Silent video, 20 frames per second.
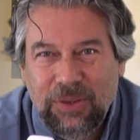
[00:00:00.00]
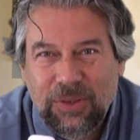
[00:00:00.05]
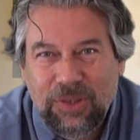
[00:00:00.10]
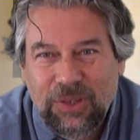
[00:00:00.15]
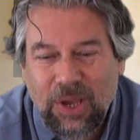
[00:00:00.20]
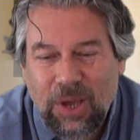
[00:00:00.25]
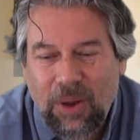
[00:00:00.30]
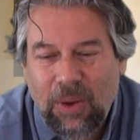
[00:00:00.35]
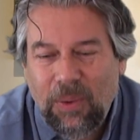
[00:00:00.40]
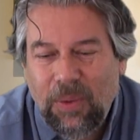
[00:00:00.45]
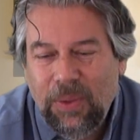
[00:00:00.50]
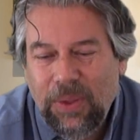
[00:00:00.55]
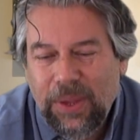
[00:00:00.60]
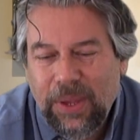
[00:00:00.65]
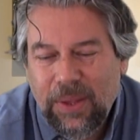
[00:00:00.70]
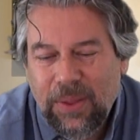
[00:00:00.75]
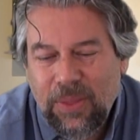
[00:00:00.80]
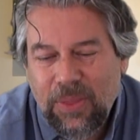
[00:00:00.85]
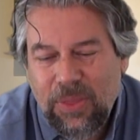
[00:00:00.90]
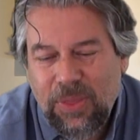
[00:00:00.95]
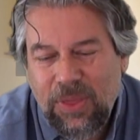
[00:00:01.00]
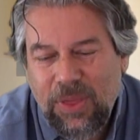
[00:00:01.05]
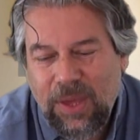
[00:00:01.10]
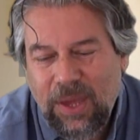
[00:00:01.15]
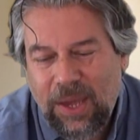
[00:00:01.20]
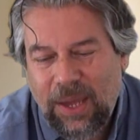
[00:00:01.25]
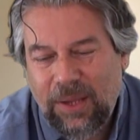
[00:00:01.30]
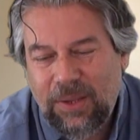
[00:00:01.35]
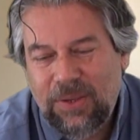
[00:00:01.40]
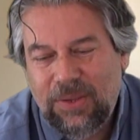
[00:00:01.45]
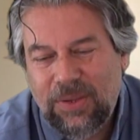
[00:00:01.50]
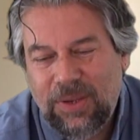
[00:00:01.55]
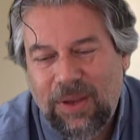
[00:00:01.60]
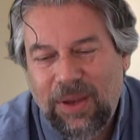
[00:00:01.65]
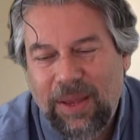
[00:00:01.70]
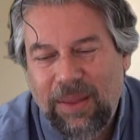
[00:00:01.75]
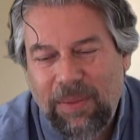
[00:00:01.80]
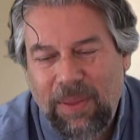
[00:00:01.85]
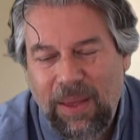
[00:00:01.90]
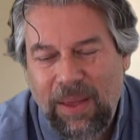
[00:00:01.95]
So this
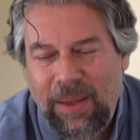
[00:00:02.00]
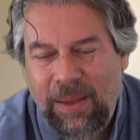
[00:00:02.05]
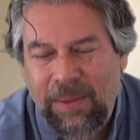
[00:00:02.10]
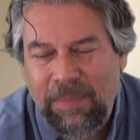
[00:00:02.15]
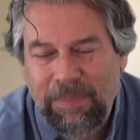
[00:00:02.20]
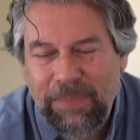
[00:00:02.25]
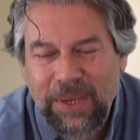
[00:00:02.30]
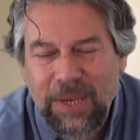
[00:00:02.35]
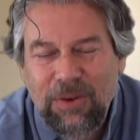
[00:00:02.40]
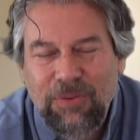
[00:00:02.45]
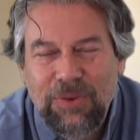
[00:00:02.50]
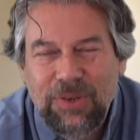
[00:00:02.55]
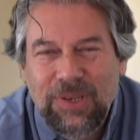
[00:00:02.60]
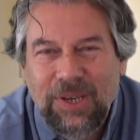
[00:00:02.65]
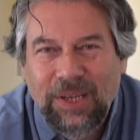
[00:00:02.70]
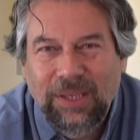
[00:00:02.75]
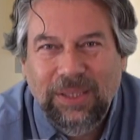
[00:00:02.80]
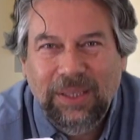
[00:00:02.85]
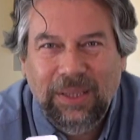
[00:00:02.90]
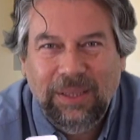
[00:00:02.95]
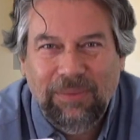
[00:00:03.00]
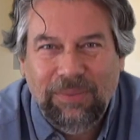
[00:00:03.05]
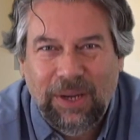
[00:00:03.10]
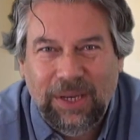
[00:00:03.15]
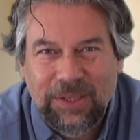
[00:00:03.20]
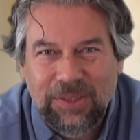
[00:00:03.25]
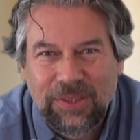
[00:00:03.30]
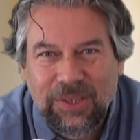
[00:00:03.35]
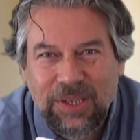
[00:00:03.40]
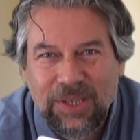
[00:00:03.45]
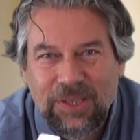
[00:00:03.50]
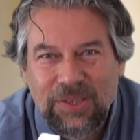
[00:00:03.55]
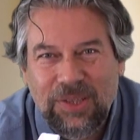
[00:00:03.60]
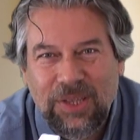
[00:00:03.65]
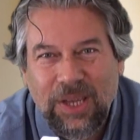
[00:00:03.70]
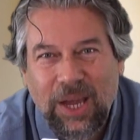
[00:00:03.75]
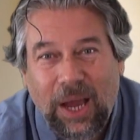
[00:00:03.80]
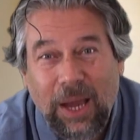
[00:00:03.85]
interesting little device is the